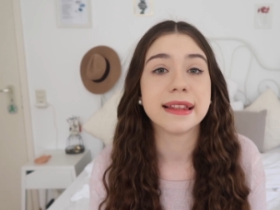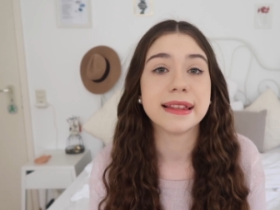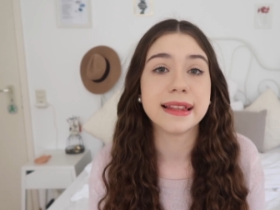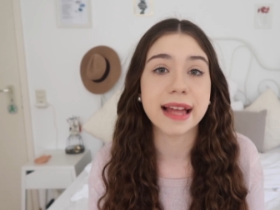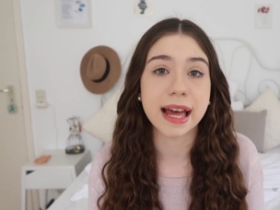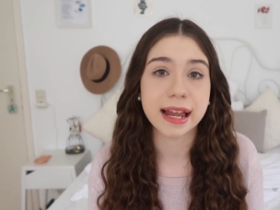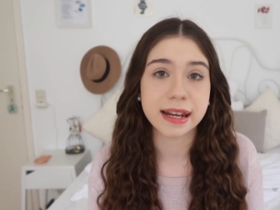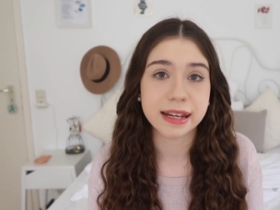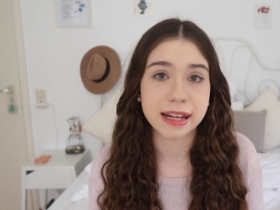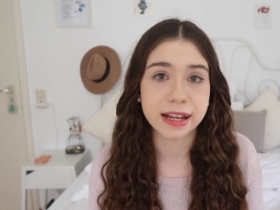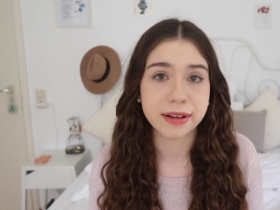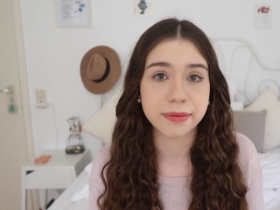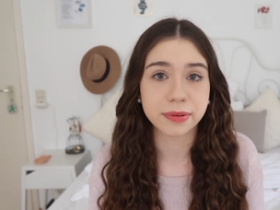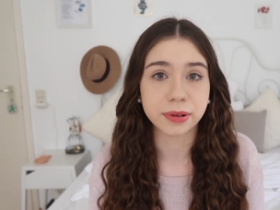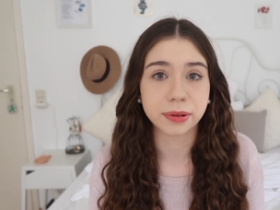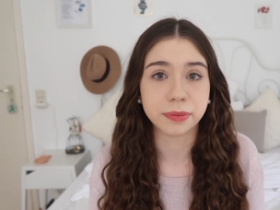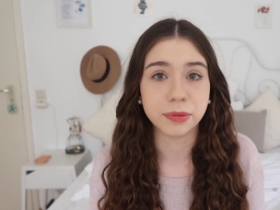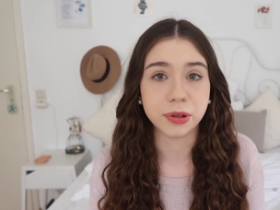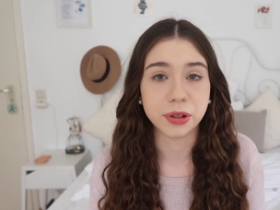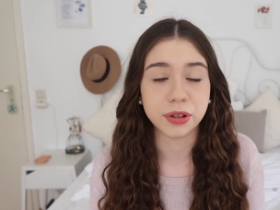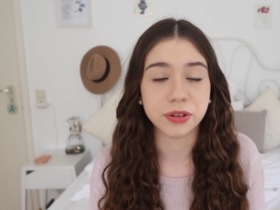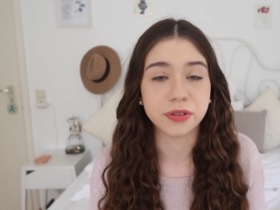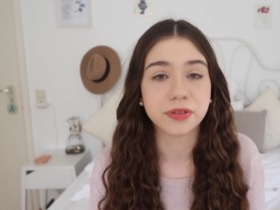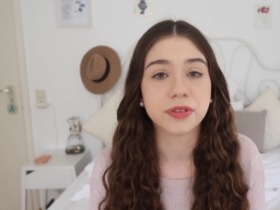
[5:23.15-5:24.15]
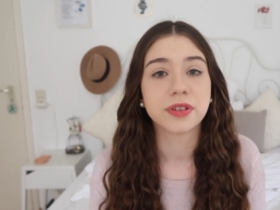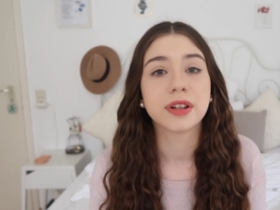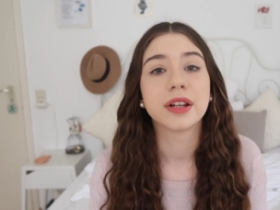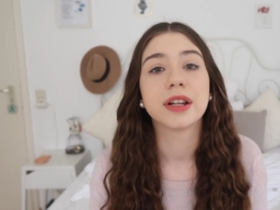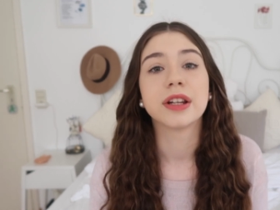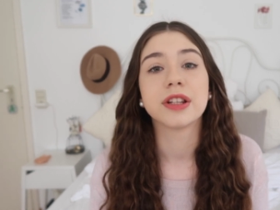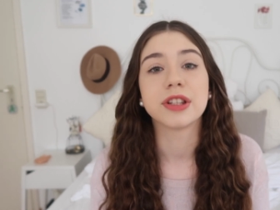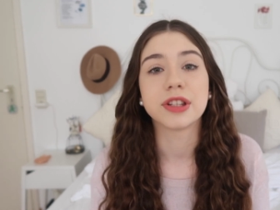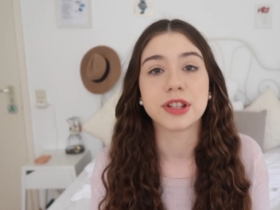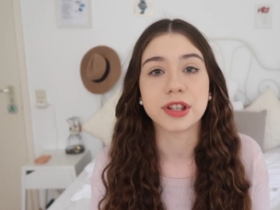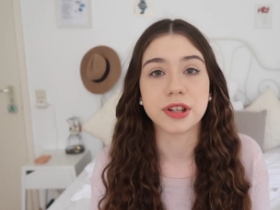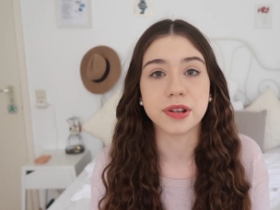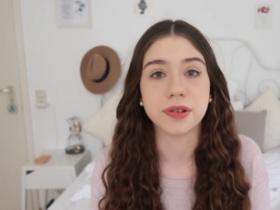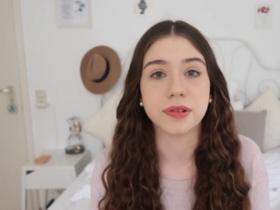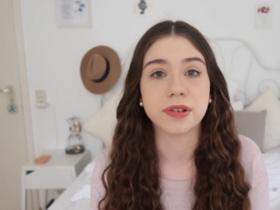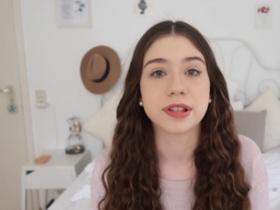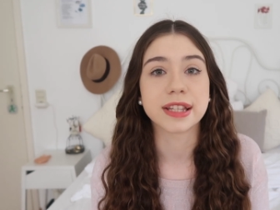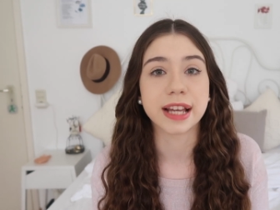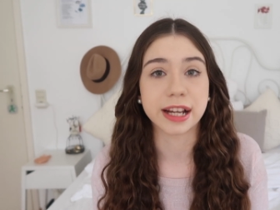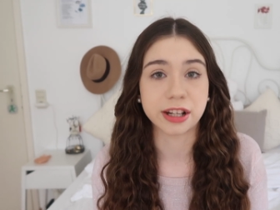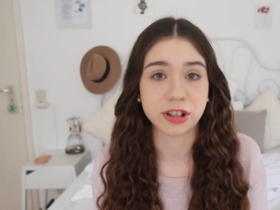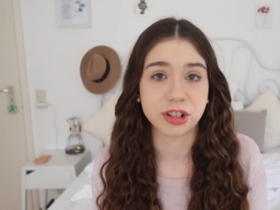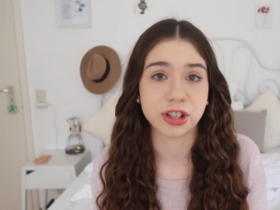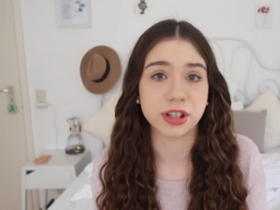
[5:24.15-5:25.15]
then they will move to
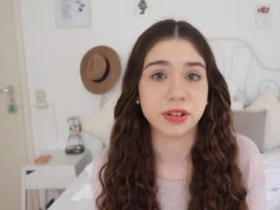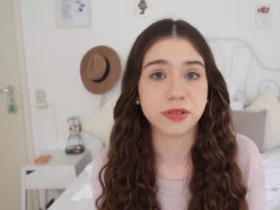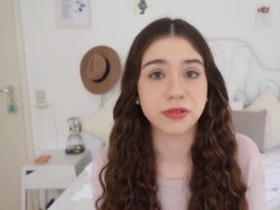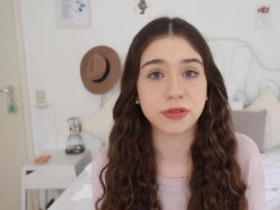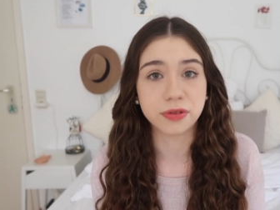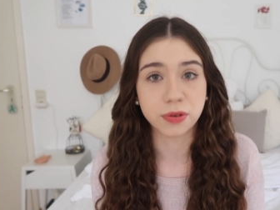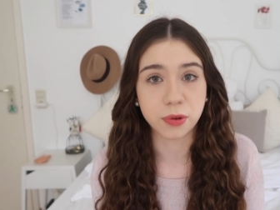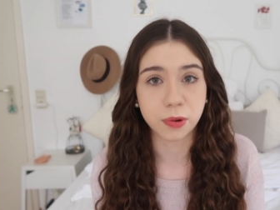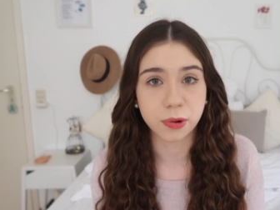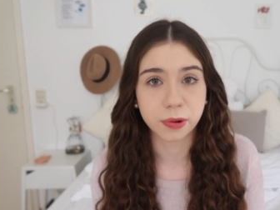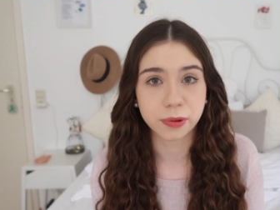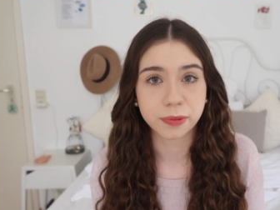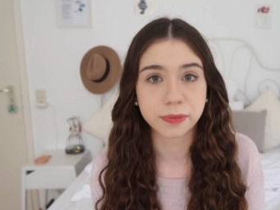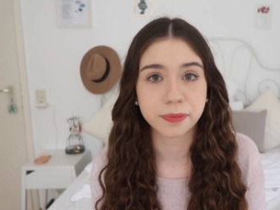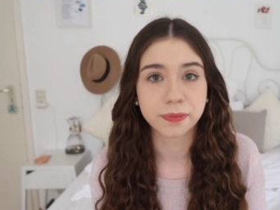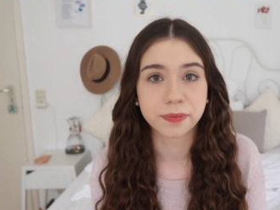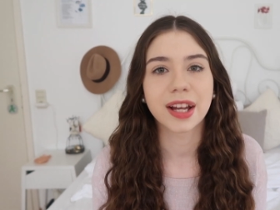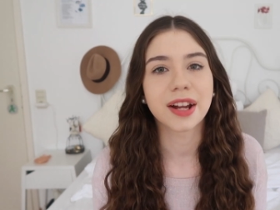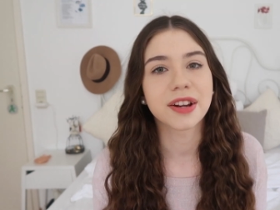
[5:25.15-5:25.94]
section 4.